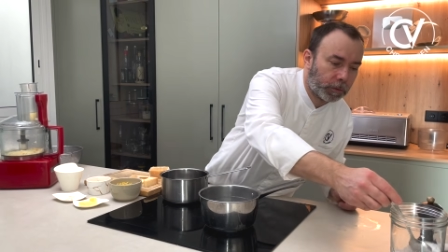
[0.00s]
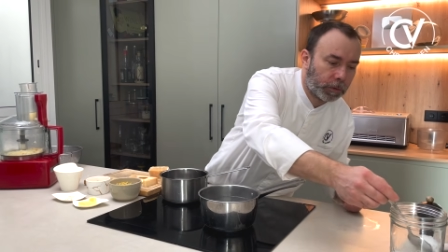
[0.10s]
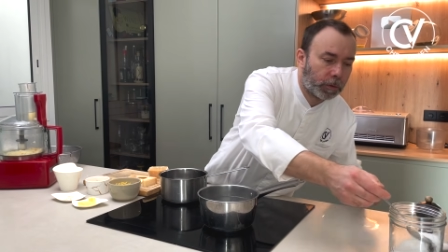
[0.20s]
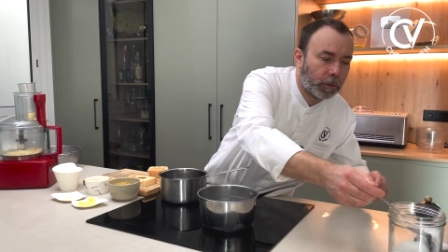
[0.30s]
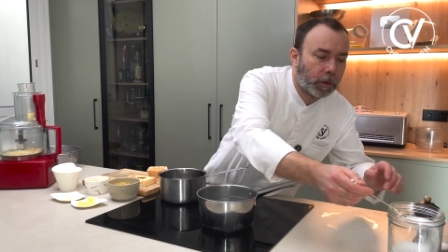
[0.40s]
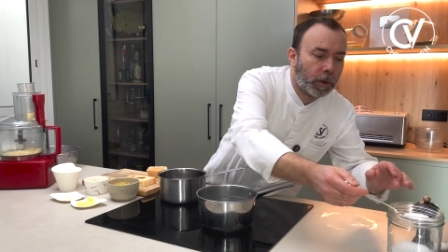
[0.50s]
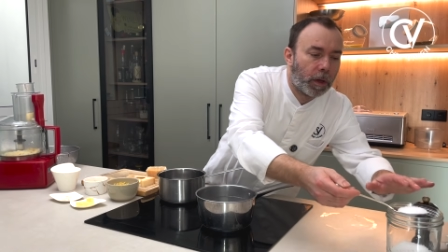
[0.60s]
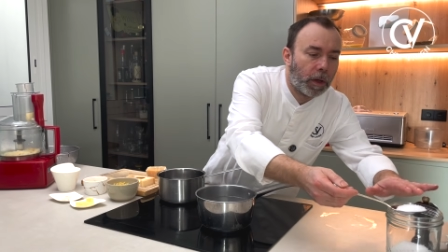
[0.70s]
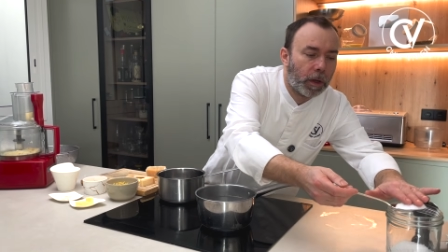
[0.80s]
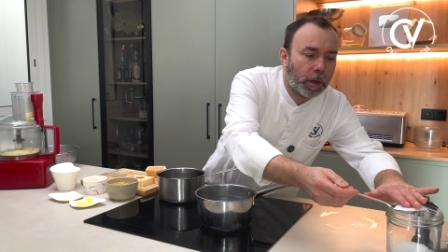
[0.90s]
So
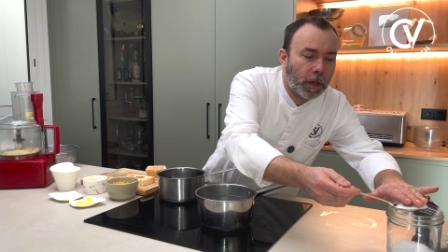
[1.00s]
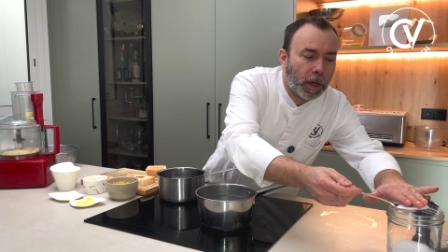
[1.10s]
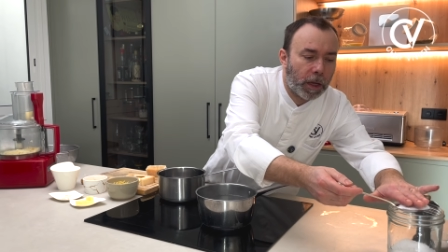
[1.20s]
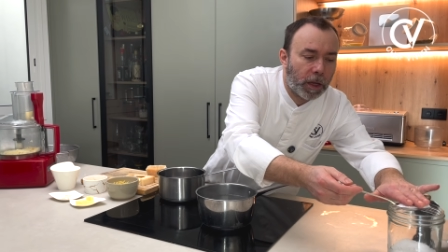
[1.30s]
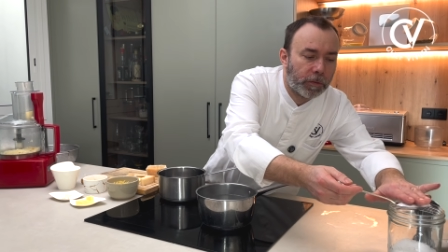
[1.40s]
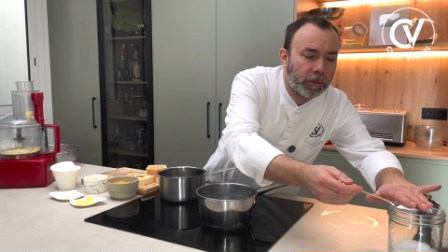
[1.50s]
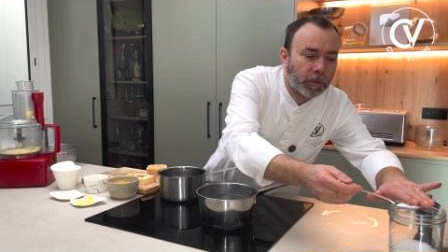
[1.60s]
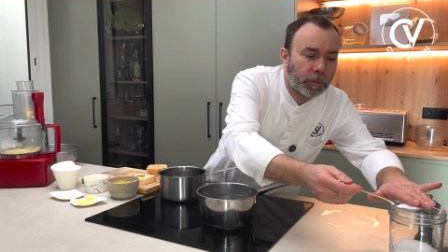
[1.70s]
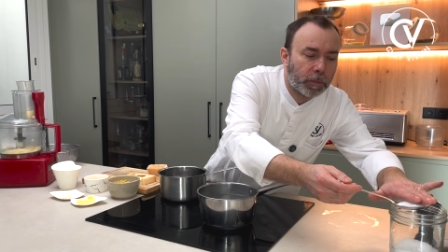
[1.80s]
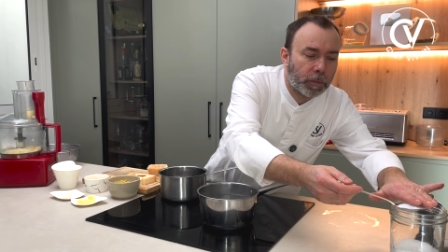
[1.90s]
I have
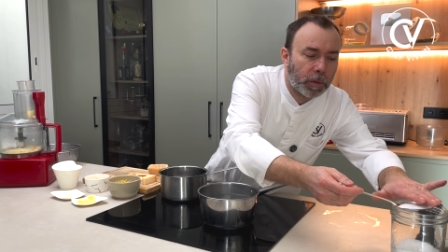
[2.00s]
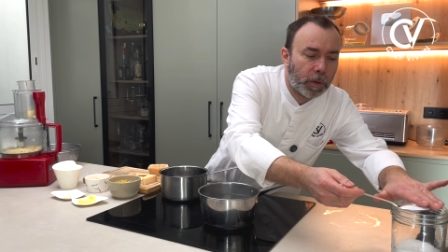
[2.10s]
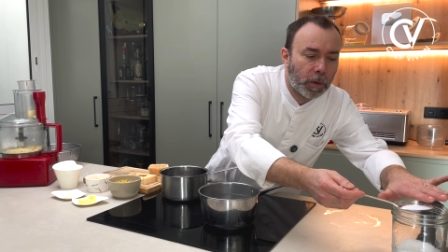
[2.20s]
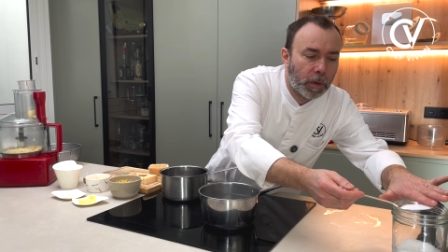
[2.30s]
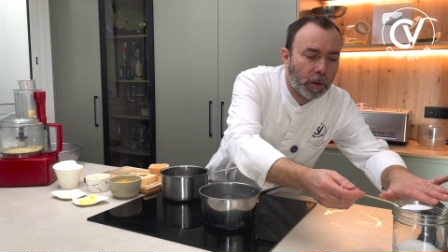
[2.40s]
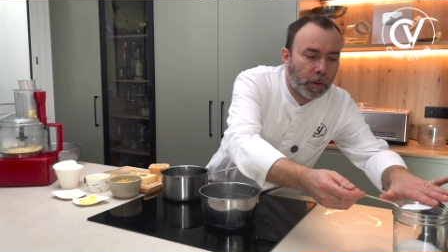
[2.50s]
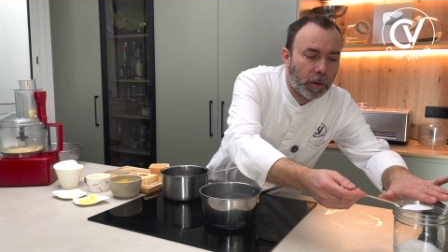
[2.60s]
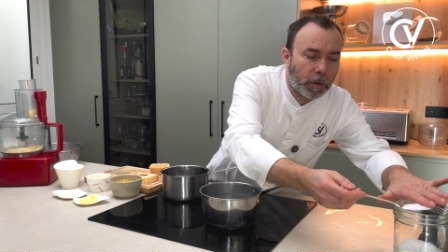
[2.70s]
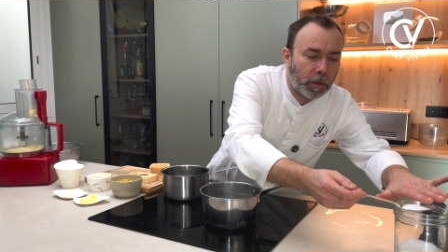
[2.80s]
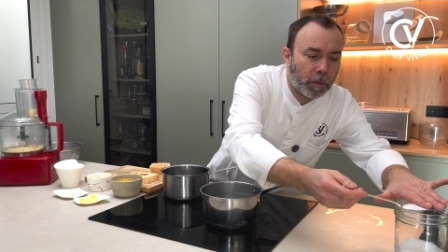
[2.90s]

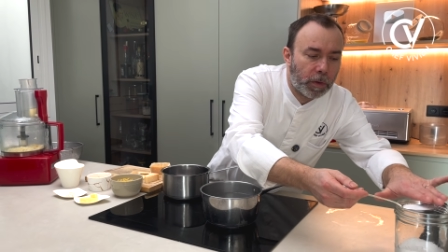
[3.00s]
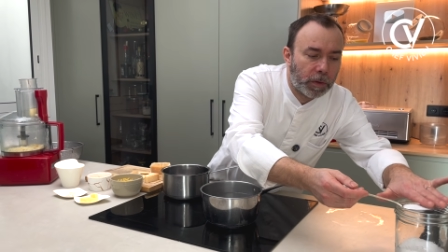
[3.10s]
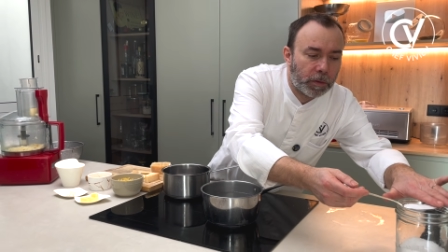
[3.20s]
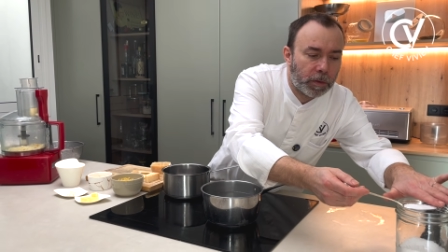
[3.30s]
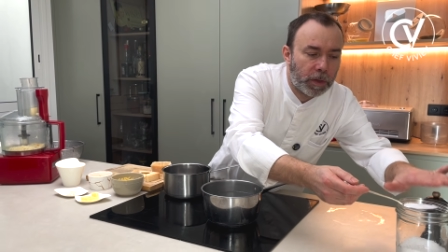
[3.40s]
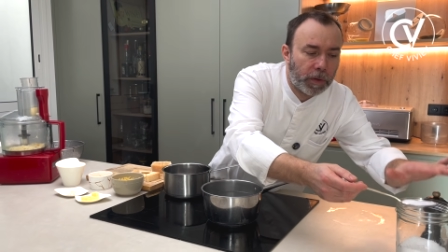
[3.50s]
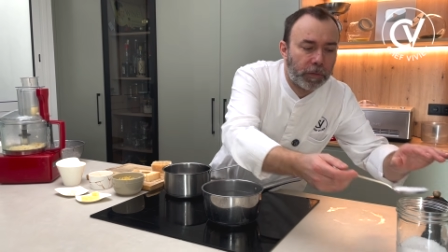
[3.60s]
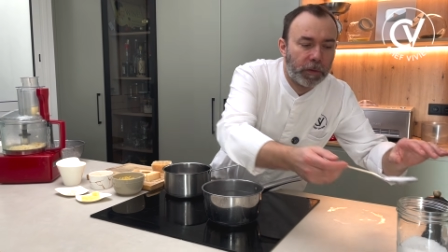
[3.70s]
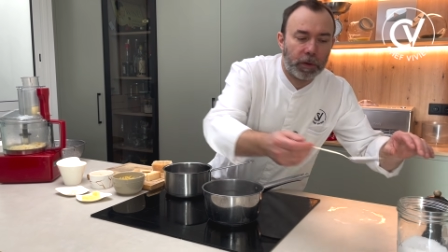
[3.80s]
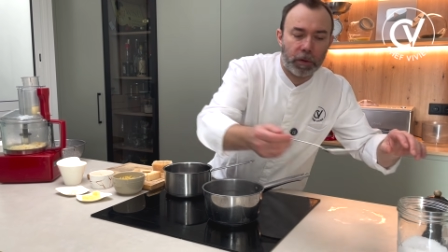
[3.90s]

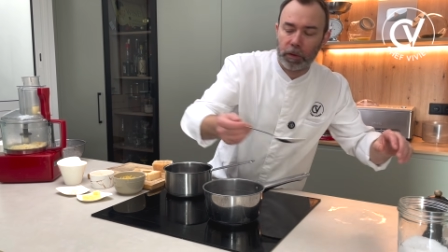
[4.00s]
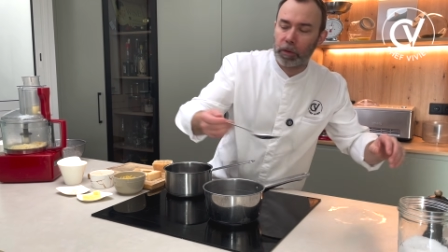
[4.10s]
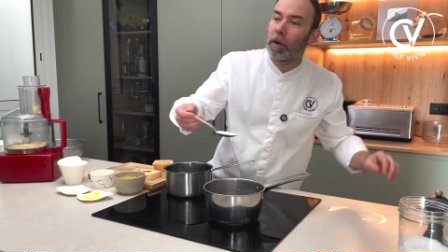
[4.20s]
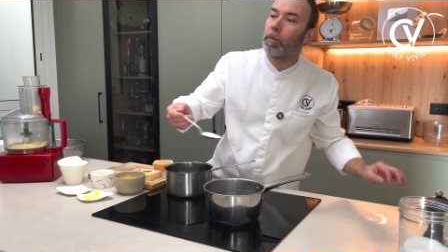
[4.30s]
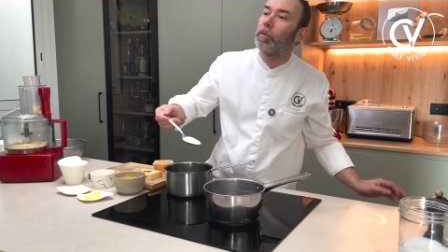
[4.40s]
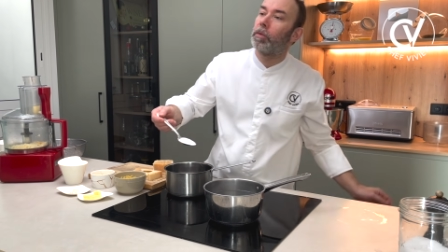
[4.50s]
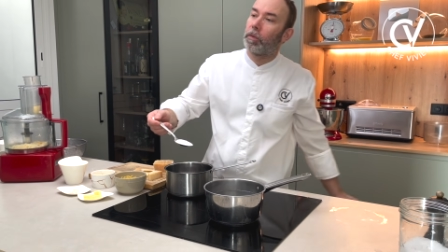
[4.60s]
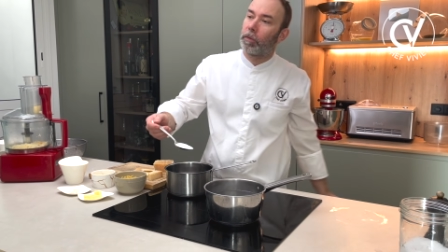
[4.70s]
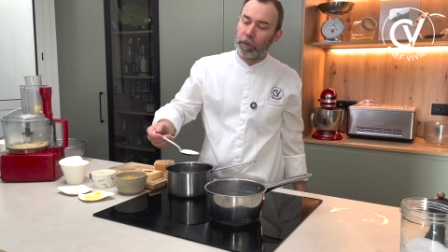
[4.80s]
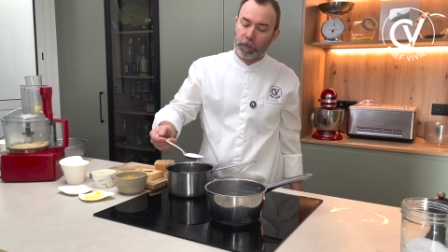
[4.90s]
1.5 liters, so I put
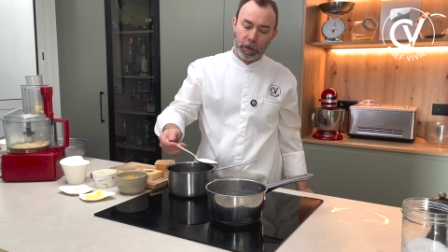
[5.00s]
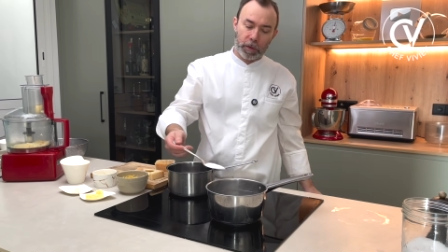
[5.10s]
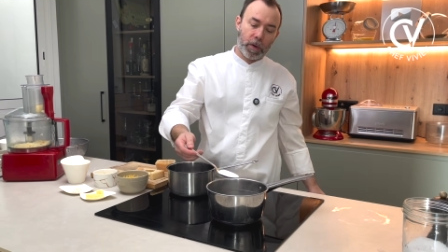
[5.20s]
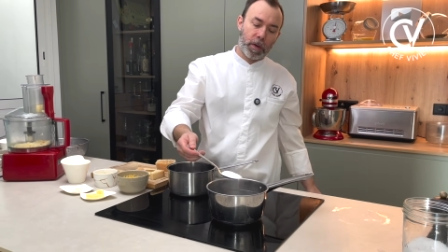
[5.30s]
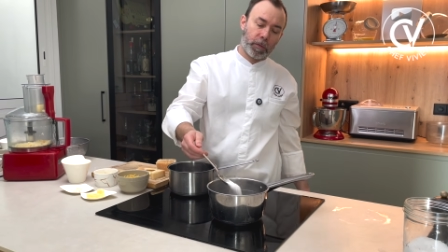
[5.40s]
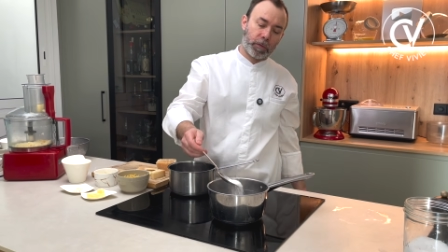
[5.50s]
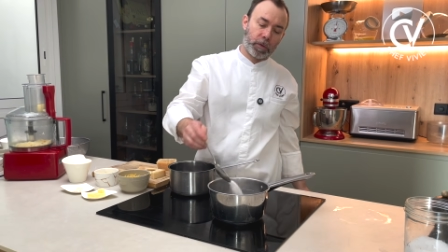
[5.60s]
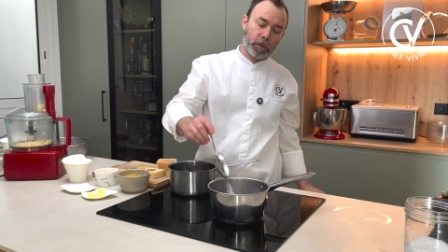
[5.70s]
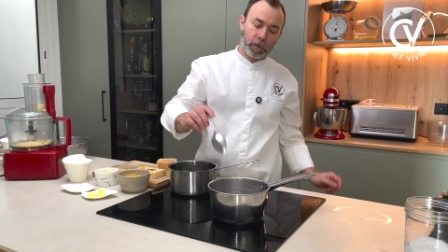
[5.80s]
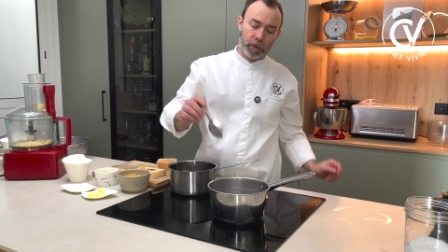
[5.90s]
15 grams of
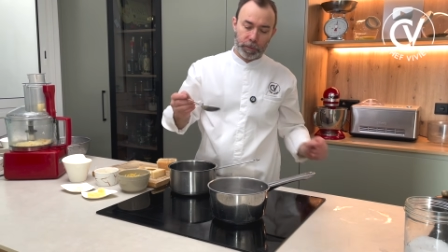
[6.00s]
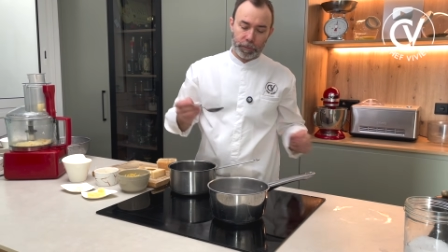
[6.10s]
salt.